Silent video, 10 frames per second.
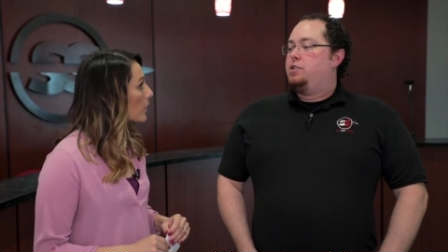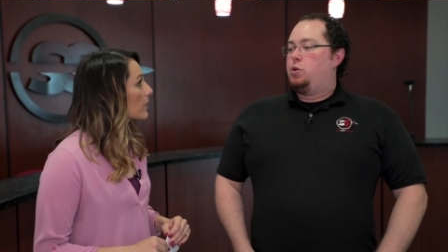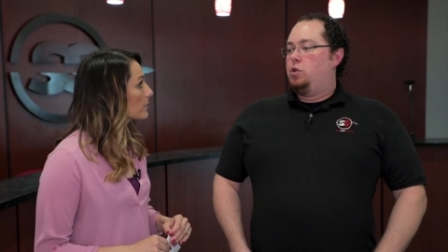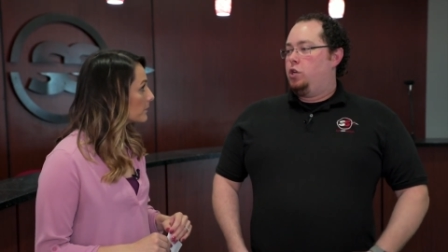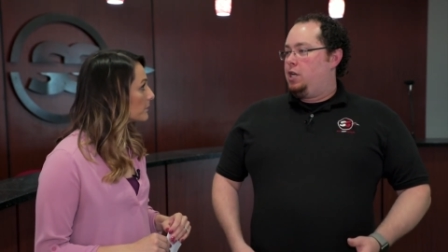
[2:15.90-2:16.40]

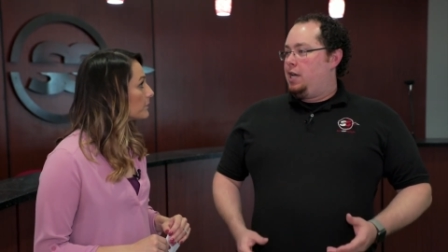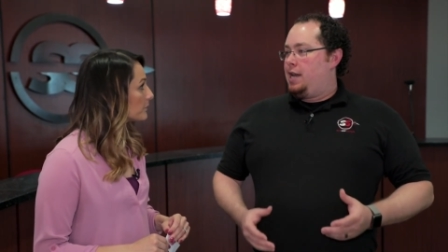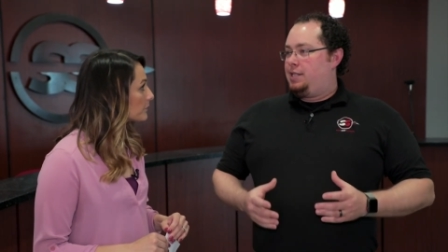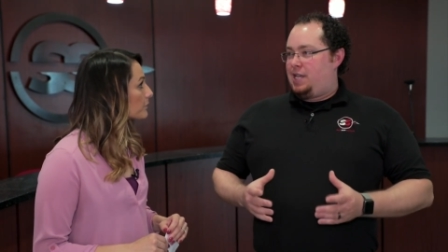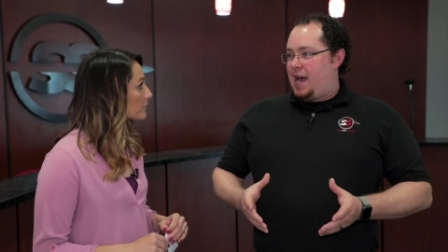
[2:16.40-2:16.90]
So we're looking
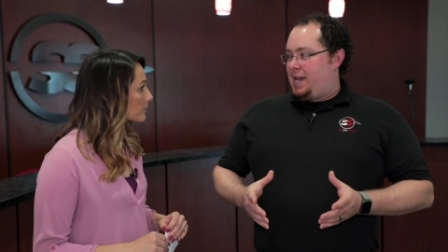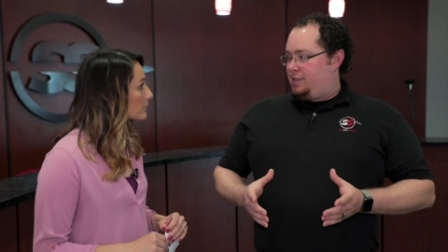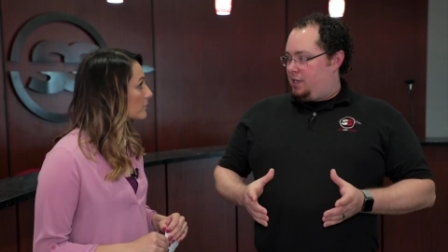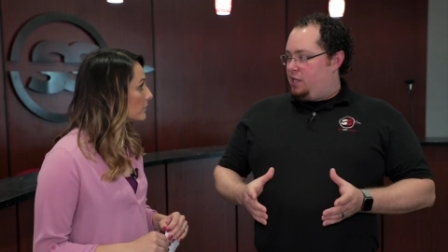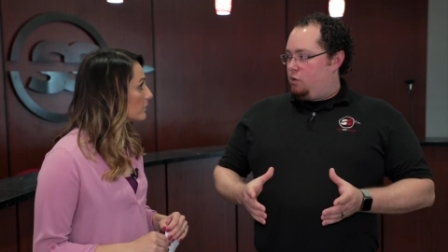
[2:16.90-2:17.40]
at a
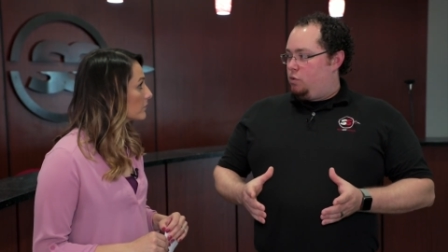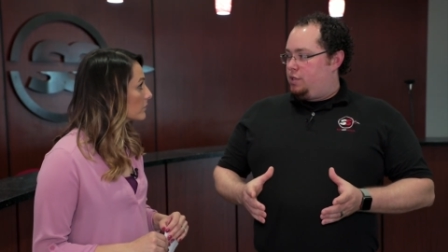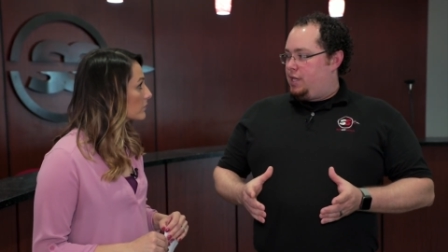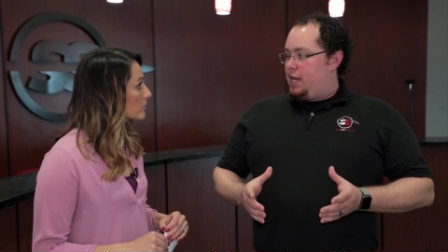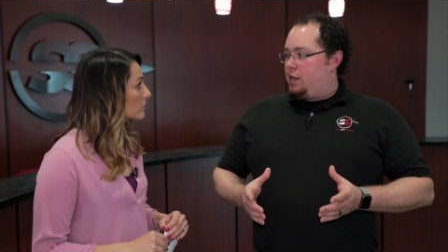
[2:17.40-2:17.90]
task and then we're
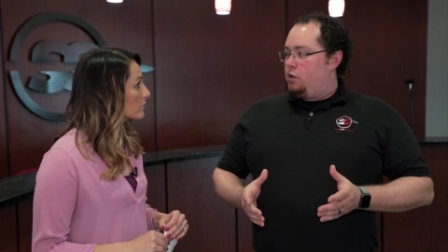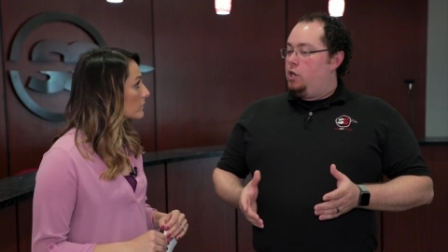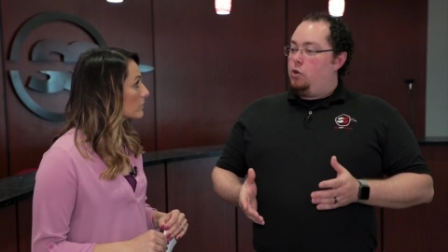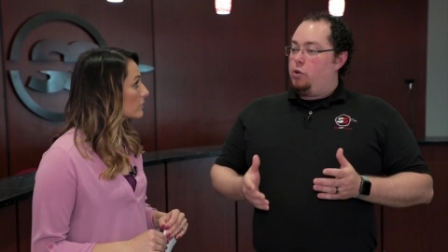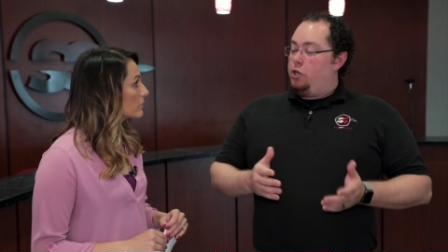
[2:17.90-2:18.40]
saying,
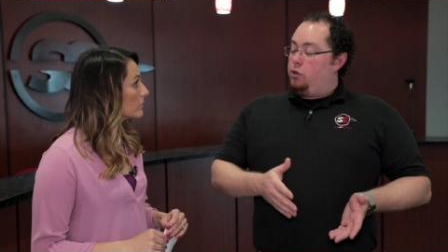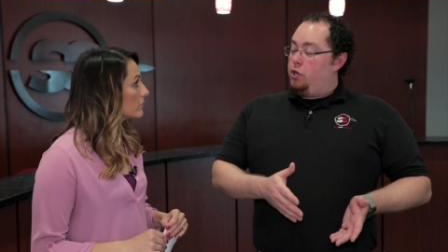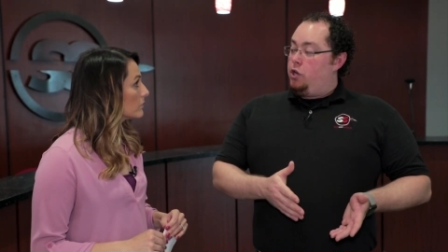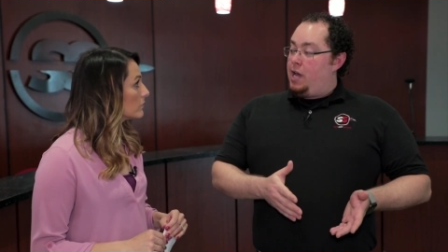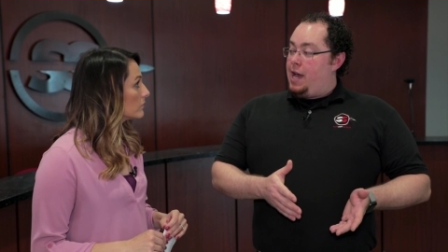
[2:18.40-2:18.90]
what are you
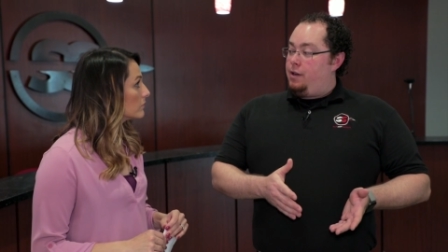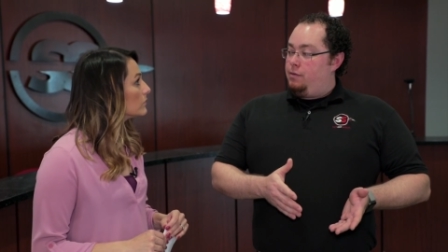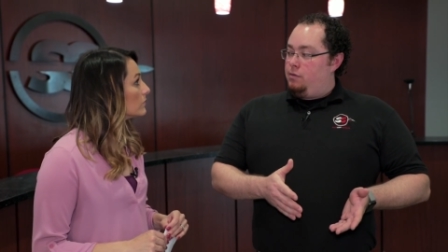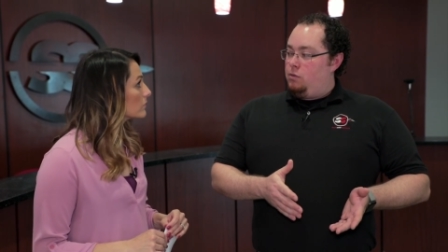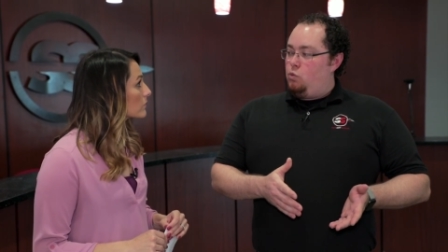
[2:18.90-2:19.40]
good at?
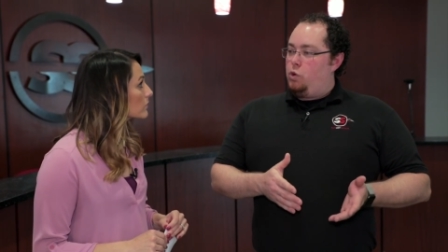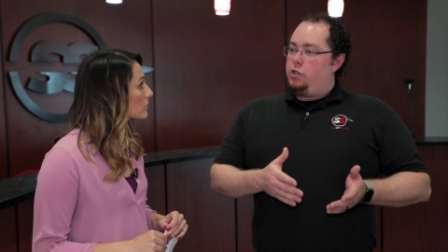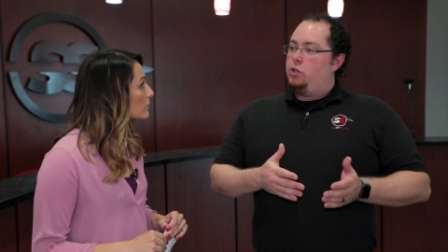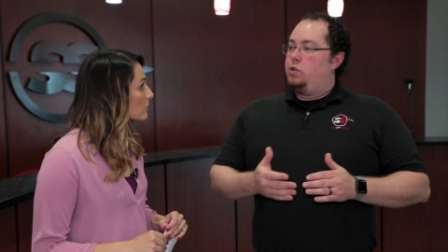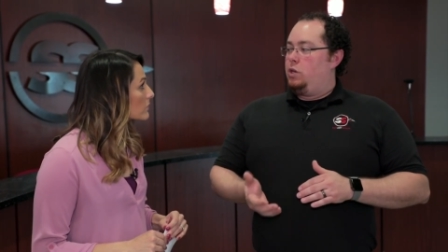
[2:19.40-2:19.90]
what
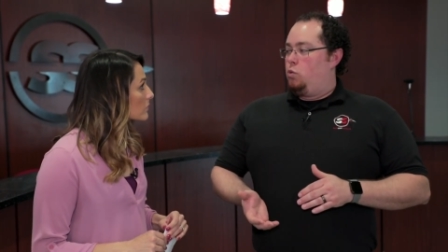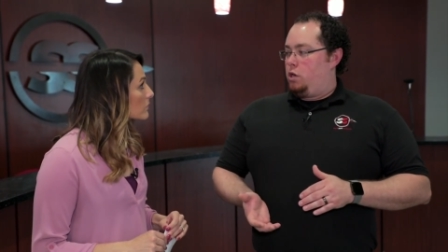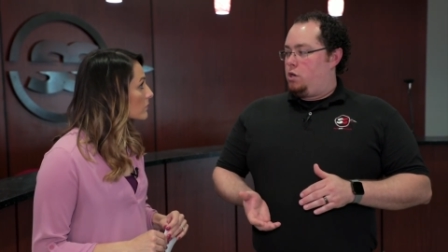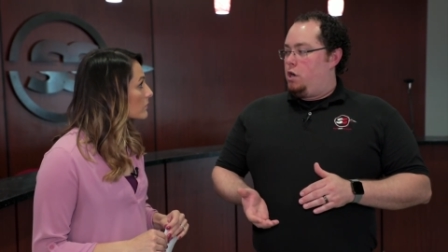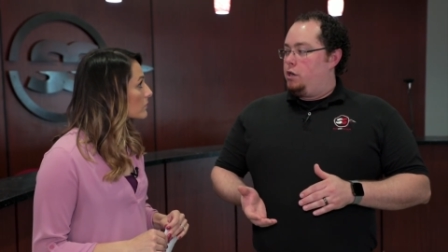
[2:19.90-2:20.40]
do you need
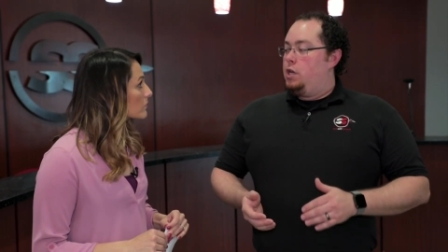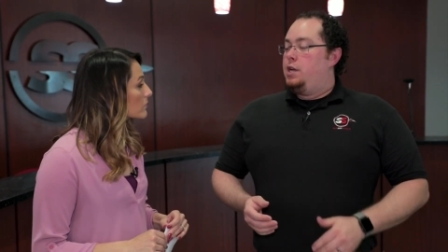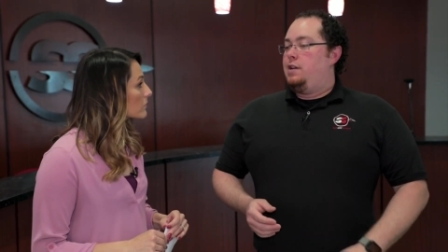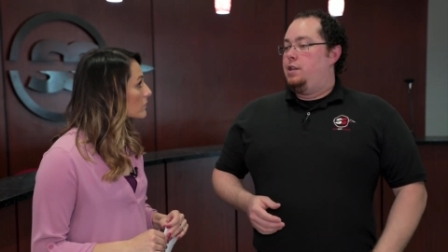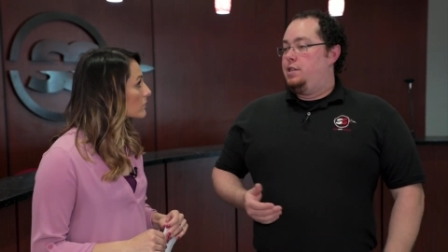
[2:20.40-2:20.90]
work on? Mm
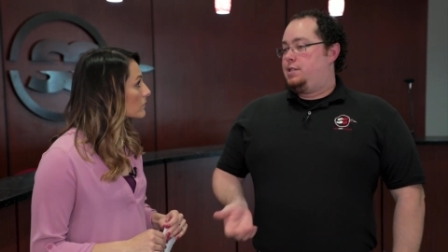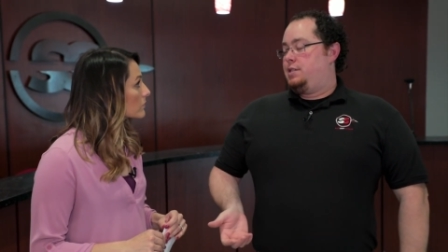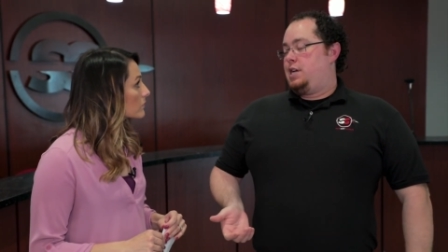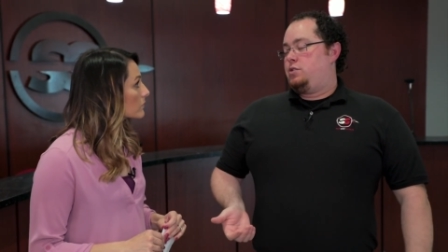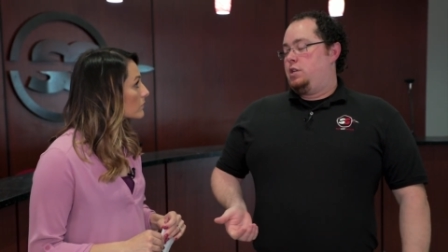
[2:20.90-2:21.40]
-hmm. And this
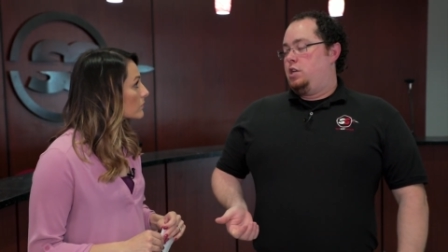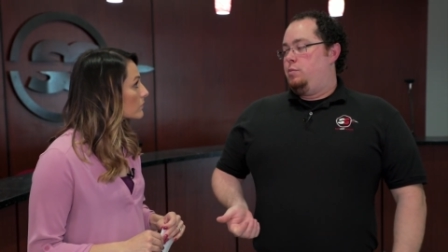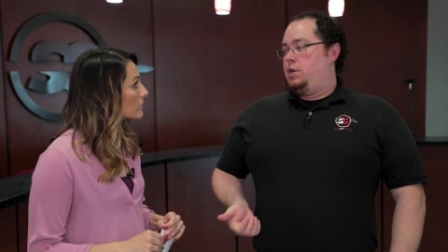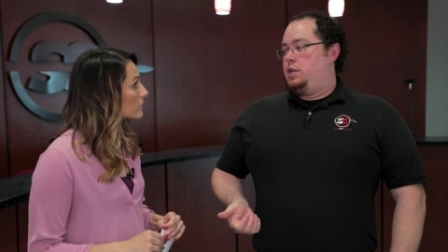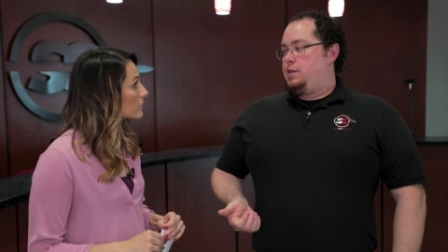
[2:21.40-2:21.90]
is actually going
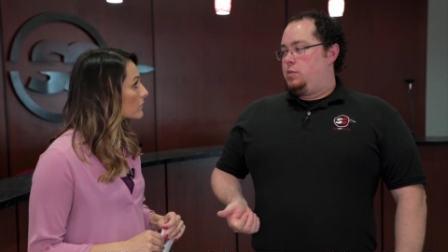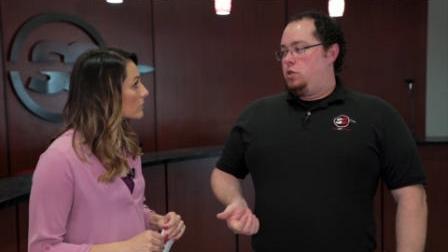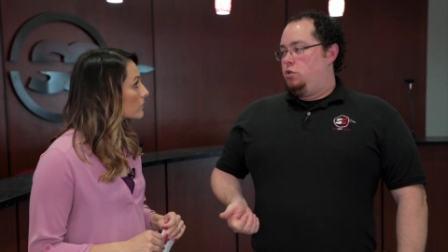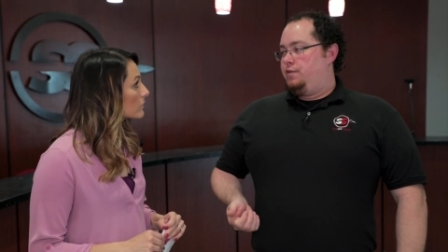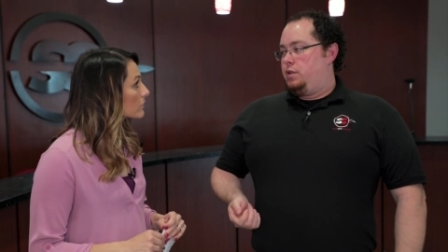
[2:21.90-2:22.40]
to be
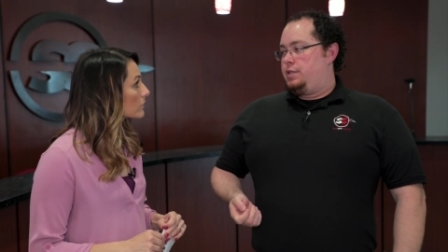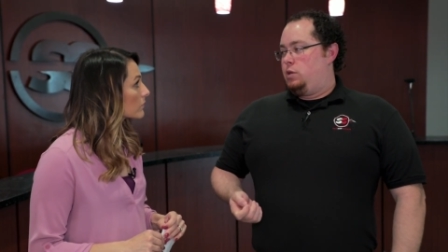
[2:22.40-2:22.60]
something new for us that